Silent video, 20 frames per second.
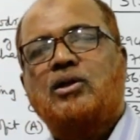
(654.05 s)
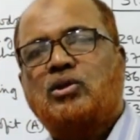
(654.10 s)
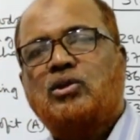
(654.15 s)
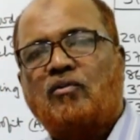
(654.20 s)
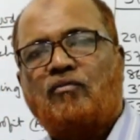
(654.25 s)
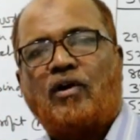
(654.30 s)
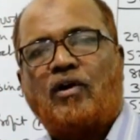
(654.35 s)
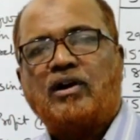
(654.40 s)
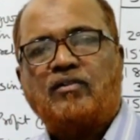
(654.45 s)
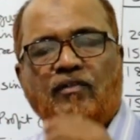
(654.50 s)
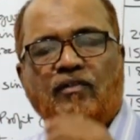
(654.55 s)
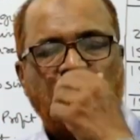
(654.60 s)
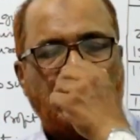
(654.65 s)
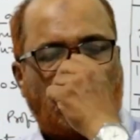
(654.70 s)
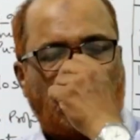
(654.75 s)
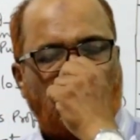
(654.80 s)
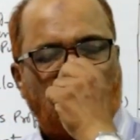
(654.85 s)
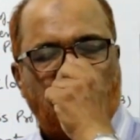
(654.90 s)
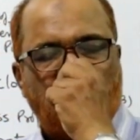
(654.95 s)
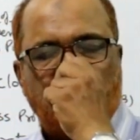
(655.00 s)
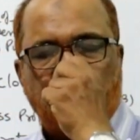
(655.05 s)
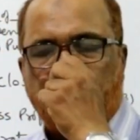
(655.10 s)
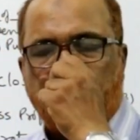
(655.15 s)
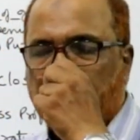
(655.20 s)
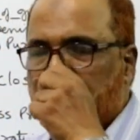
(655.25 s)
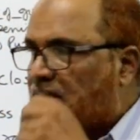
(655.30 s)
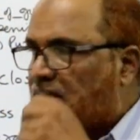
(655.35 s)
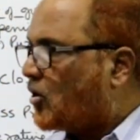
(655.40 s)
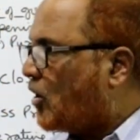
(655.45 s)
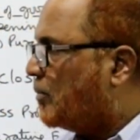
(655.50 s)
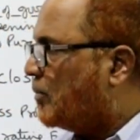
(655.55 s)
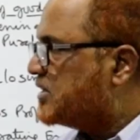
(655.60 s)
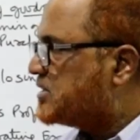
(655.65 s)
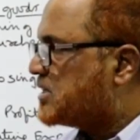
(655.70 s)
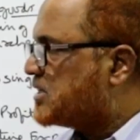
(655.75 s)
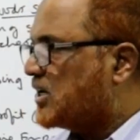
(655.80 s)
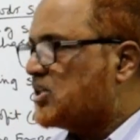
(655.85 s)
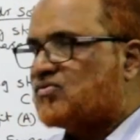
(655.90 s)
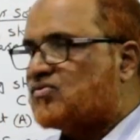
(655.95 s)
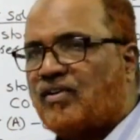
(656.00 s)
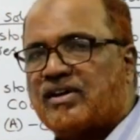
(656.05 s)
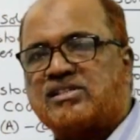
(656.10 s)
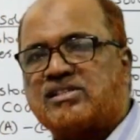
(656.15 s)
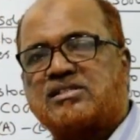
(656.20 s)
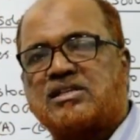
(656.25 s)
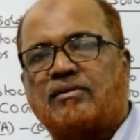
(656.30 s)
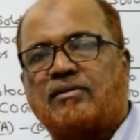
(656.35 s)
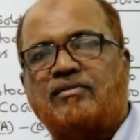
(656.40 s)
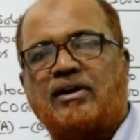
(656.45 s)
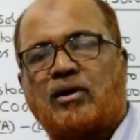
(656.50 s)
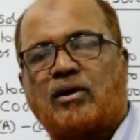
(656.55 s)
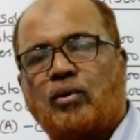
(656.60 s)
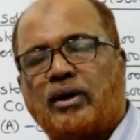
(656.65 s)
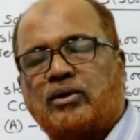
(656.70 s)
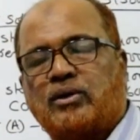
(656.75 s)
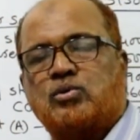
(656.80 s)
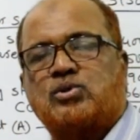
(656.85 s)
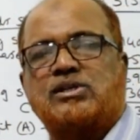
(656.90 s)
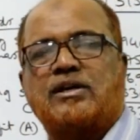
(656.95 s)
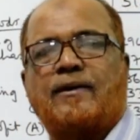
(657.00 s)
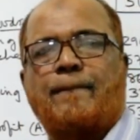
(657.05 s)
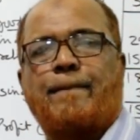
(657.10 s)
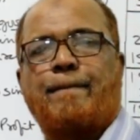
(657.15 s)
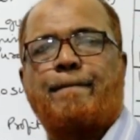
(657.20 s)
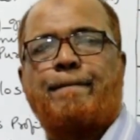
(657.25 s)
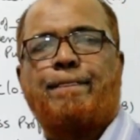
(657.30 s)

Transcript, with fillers: So what will how we'll make the common size first time we are going to see.